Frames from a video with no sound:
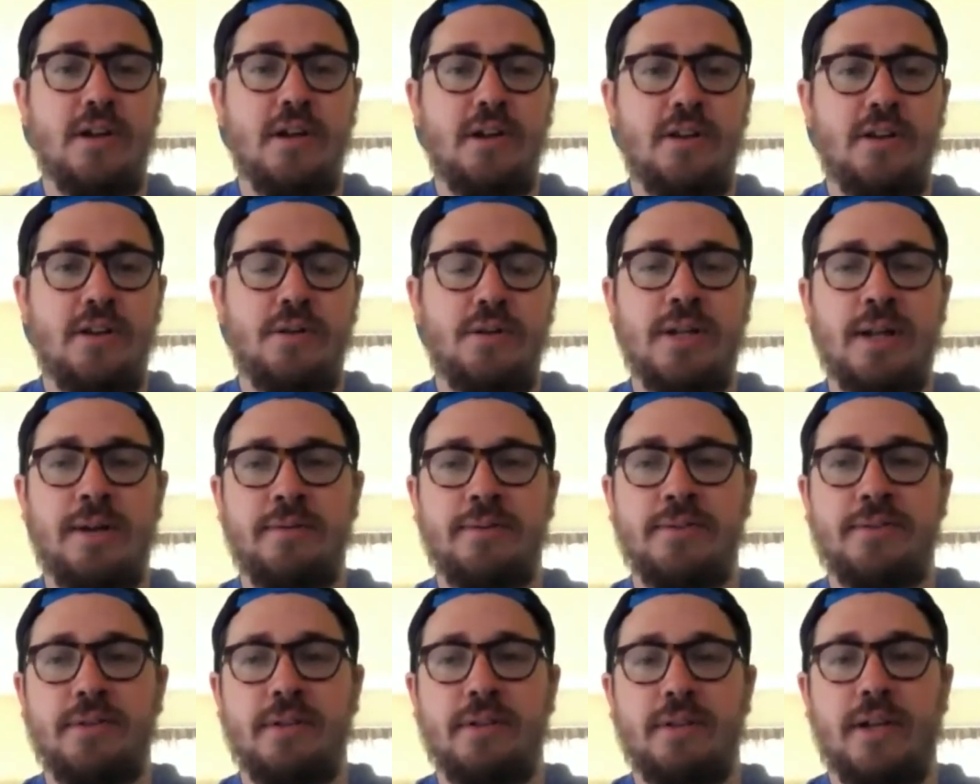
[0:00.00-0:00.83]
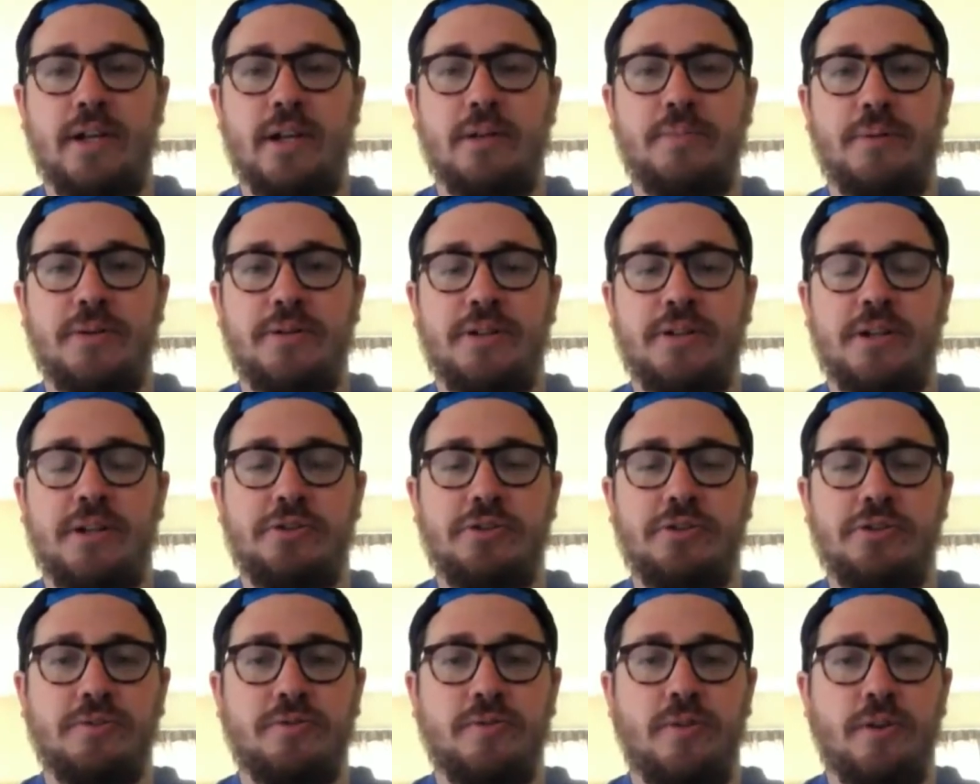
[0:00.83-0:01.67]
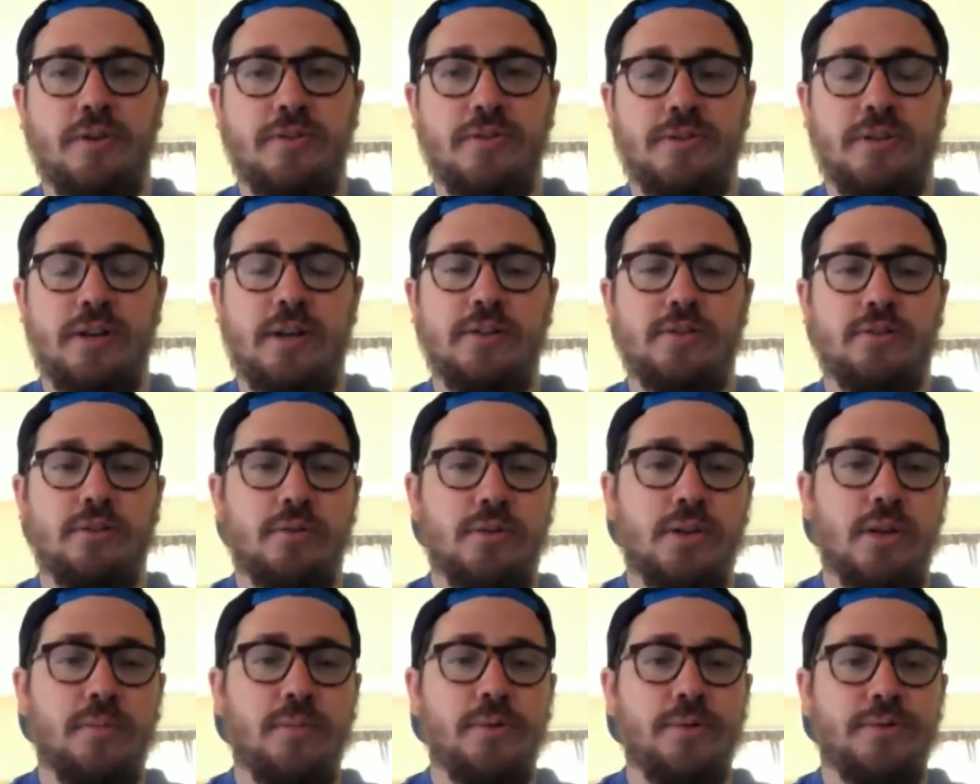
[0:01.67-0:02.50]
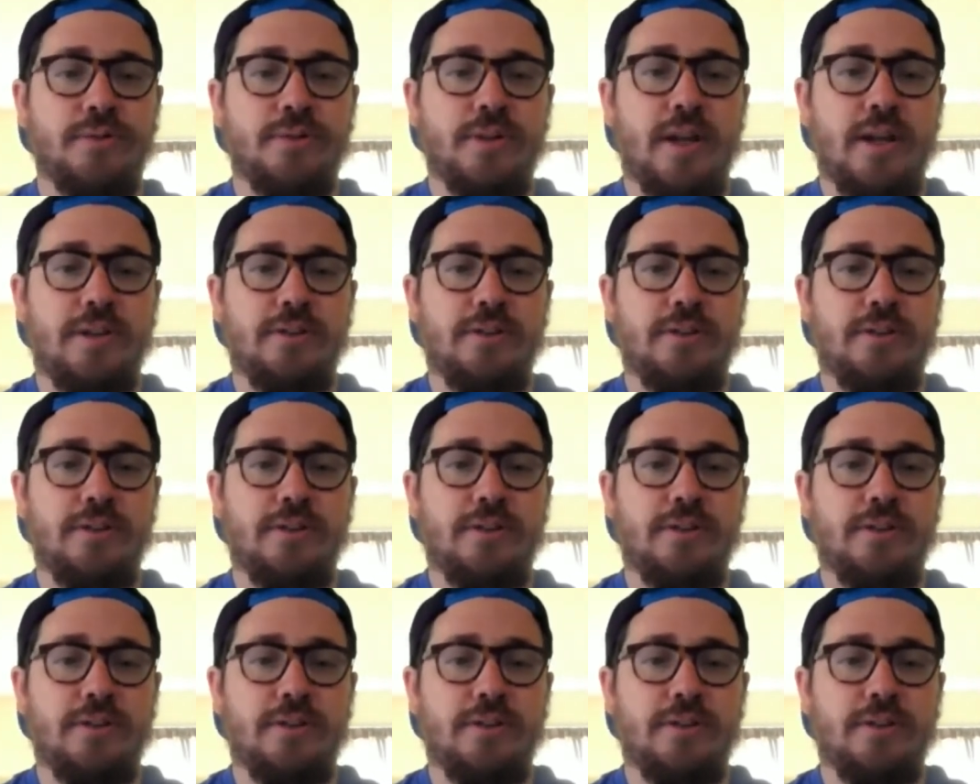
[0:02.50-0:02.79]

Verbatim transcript: there's obviously a lot of potential as far as the I S O numbers say.